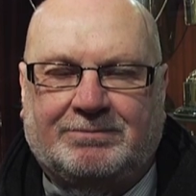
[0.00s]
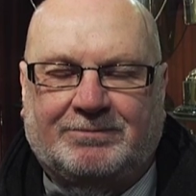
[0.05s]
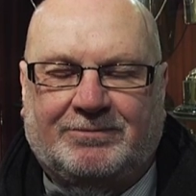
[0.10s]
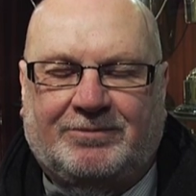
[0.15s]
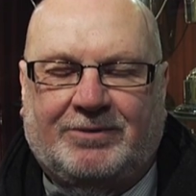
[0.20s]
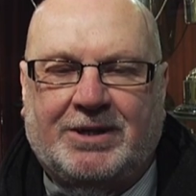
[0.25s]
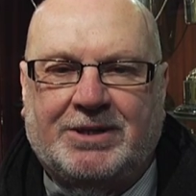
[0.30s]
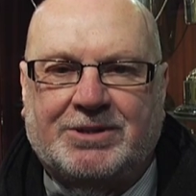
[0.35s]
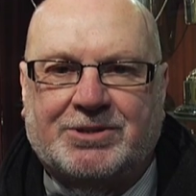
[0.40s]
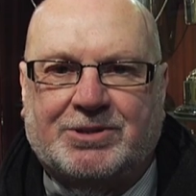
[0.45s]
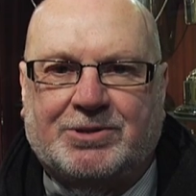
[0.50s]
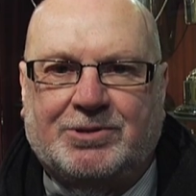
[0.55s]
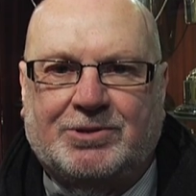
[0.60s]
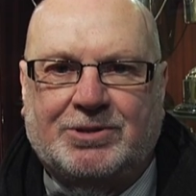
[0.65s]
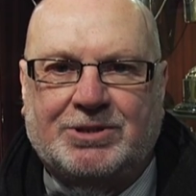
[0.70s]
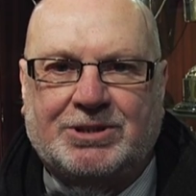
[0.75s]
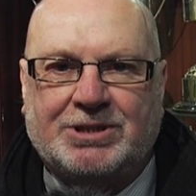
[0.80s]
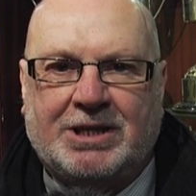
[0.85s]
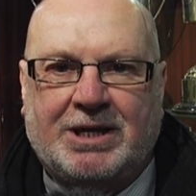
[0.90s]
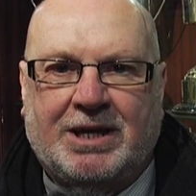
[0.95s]
Flyers
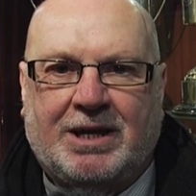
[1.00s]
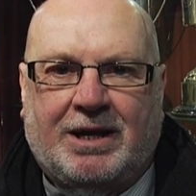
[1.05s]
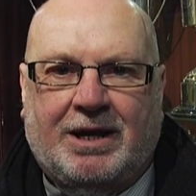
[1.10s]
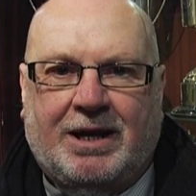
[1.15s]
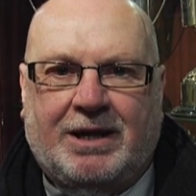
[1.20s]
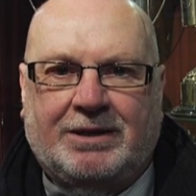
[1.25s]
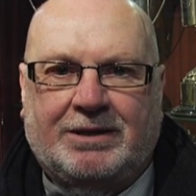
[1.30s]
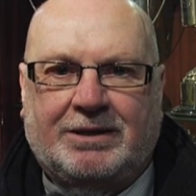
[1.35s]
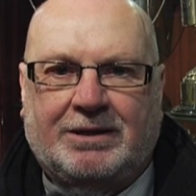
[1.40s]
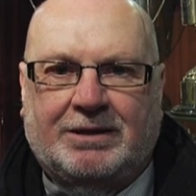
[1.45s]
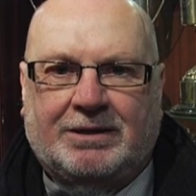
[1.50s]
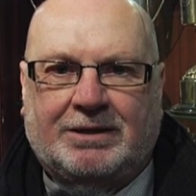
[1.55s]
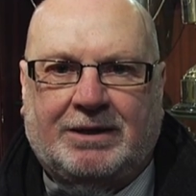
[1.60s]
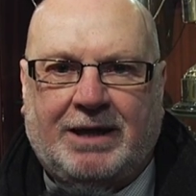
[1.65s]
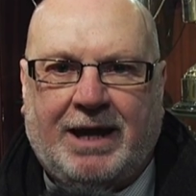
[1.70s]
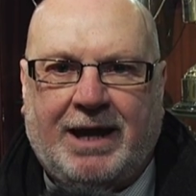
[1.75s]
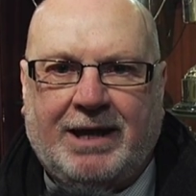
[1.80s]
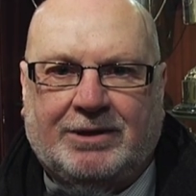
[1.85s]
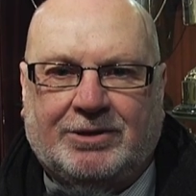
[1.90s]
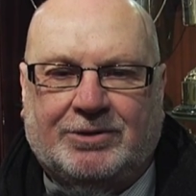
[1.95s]
coach, and
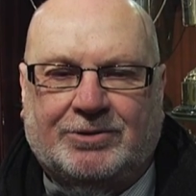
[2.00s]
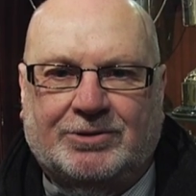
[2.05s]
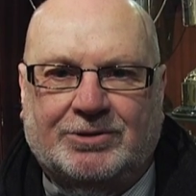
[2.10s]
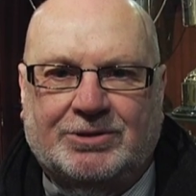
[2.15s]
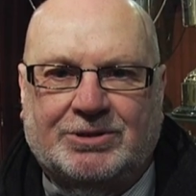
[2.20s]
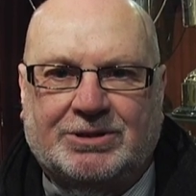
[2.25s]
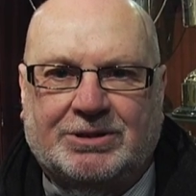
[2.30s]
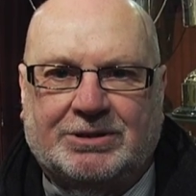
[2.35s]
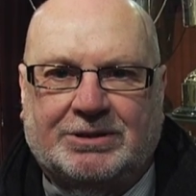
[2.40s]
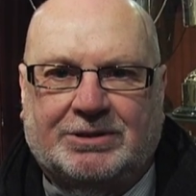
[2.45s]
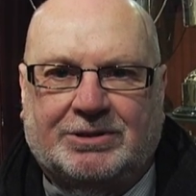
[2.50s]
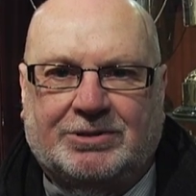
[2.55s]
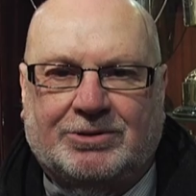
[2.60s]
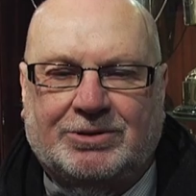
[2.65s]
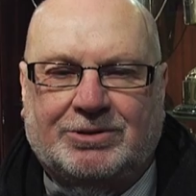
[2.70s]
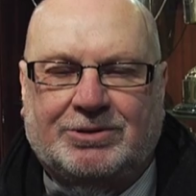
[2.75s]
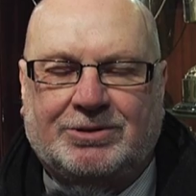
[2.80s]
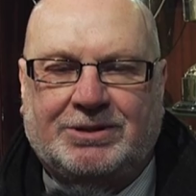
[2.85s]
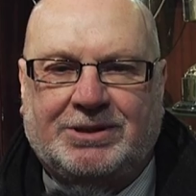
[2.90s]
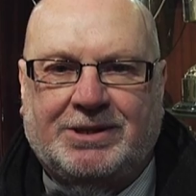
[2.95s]
head coach
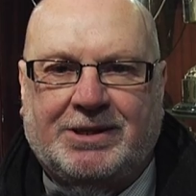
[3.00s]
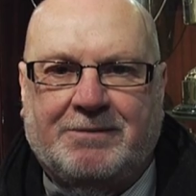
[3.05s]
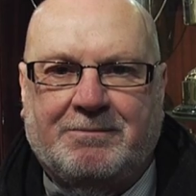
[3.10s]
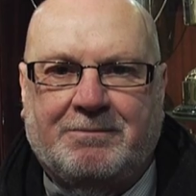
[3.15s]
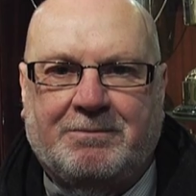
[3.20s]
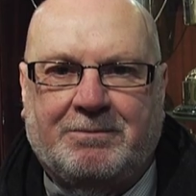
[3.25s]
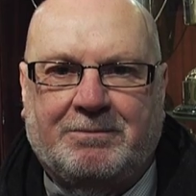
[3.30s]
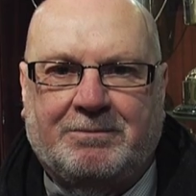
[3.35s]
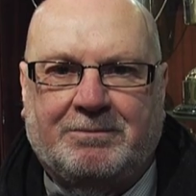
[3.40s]
Todd Dutiaume.